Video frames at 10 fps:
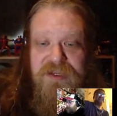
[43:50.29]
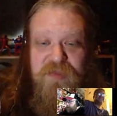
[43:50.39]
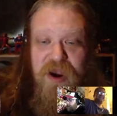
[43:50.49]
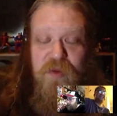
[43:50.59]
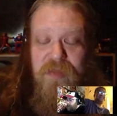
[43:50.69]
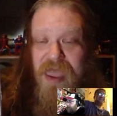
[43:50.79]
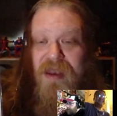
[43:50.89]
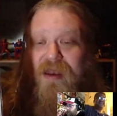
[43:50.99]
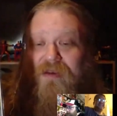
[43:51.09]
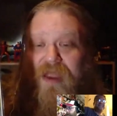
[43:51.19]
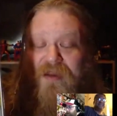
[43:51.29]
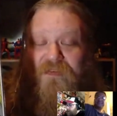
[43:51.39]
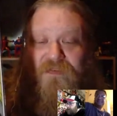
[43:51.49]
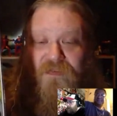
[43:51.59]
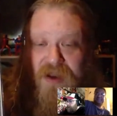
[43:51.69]
Spider-Man
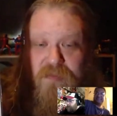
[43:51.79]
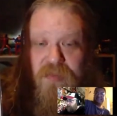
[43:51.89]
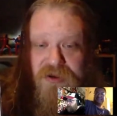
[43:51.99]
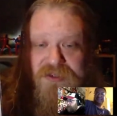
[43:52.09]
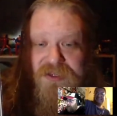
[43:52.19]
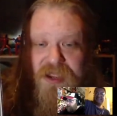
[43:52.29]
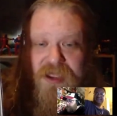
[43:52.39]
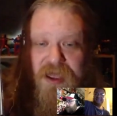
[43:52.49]
and funny books,